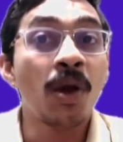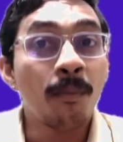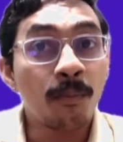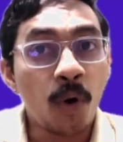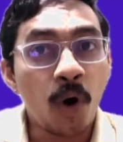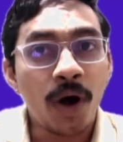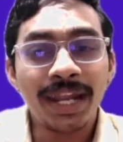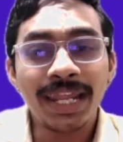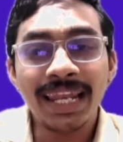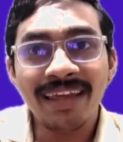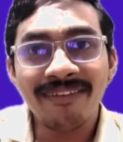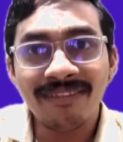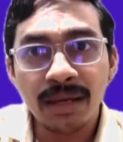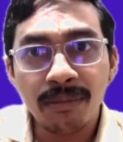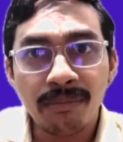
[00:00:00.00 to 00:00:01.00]
Body
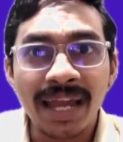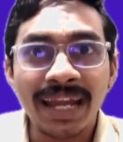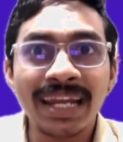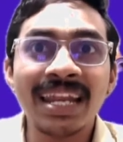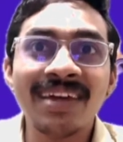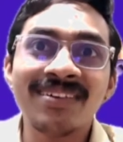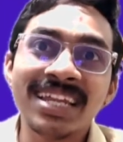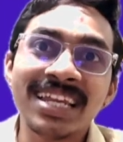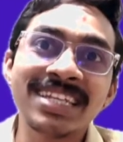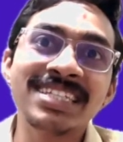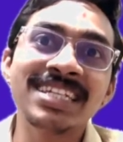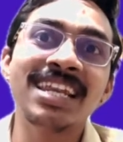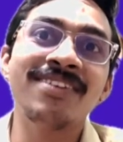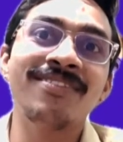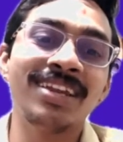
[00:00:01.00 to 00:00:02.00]
level, mind level,
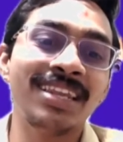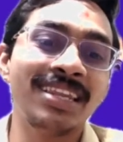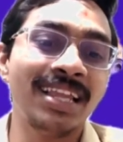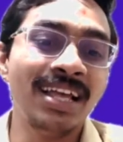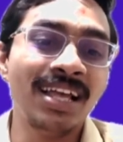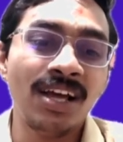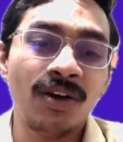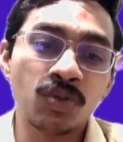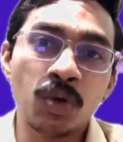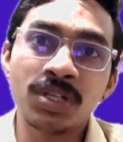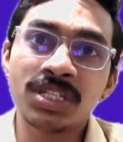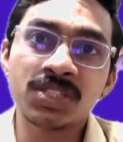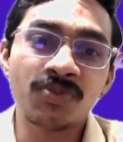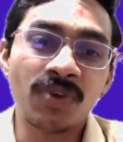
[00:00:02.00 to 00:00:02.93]
energy level solutions,